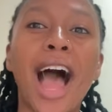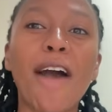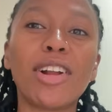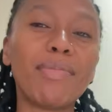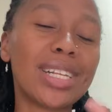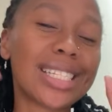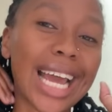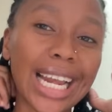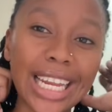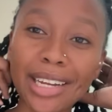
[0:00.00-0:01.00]
I will be
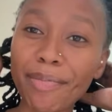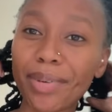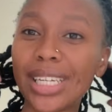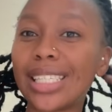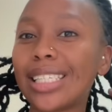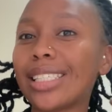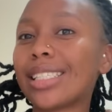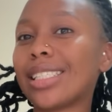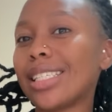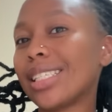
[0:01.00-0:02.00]
styling
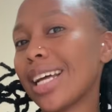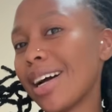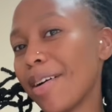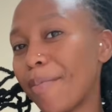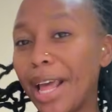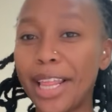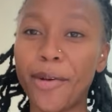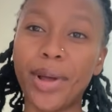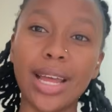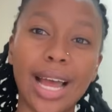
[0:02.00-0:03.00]
Pretty's sister, by the
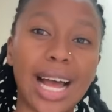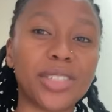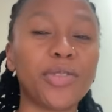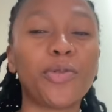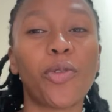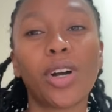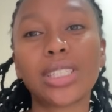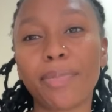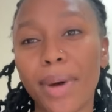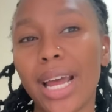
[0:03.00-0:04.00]
way. As you've
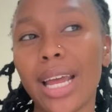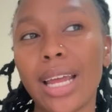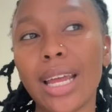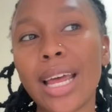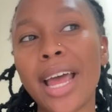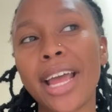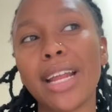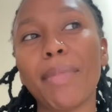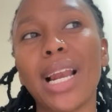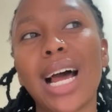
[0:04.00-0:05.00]
watched
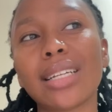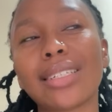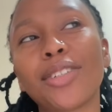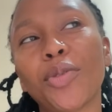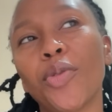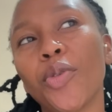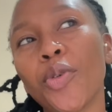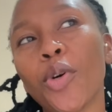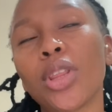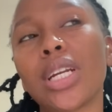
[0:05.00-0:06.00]
in my last
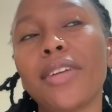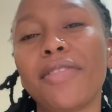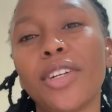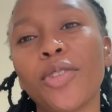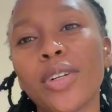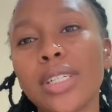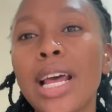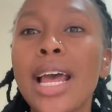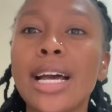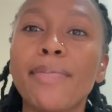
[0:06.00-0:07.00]
two or three videos,
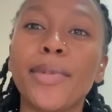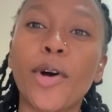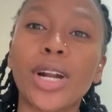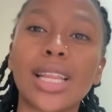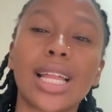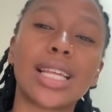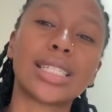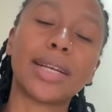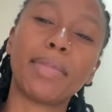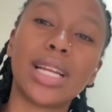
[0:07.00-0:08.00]
mnaona that the
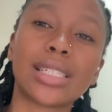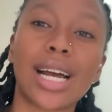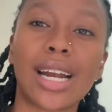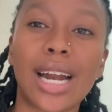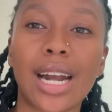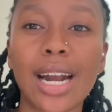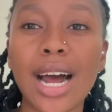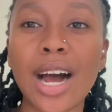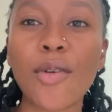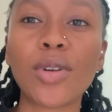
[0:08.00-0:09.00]
siblings are
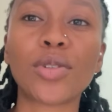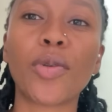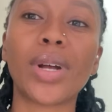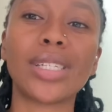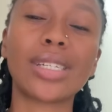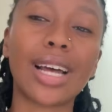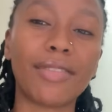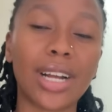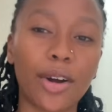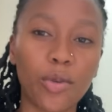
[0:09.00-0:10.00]
around, so we are just
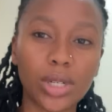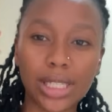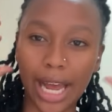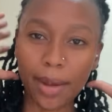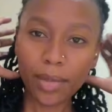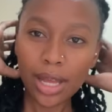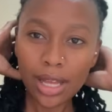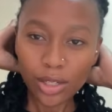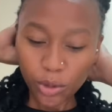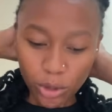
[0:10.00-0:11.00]
having a good time.
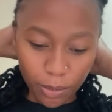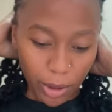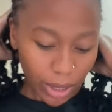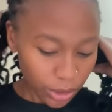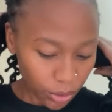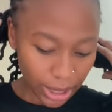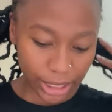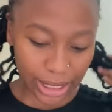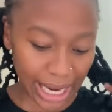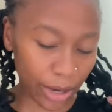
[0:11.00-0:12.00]
So tumekuwa tu
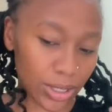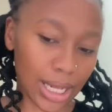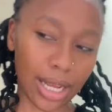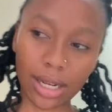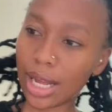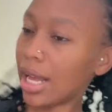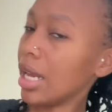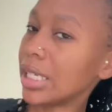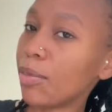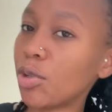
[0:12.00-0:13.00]
tukichilla and I was like,
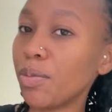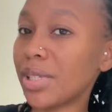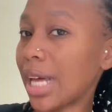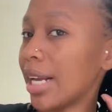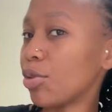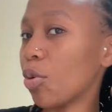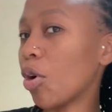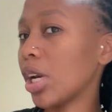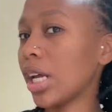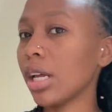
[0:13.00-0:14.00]
tebu tumstyle
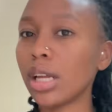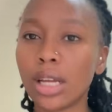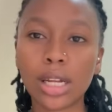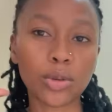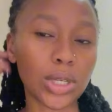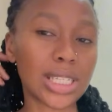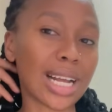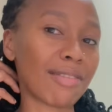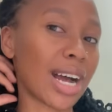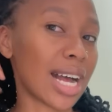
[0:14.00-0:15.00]
tuone, to
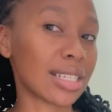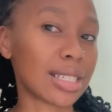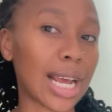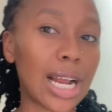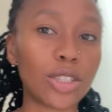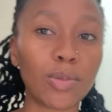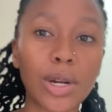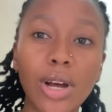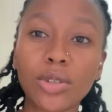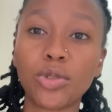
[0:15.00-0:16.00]
discover her style, juu
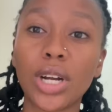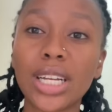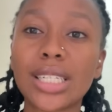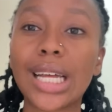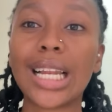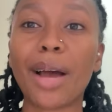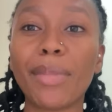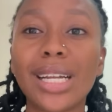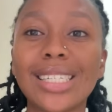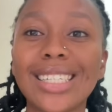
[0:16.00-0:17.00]
bado hatujuangi style ya
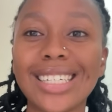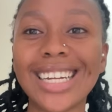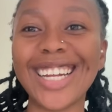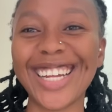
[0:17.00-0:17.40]
Metrin.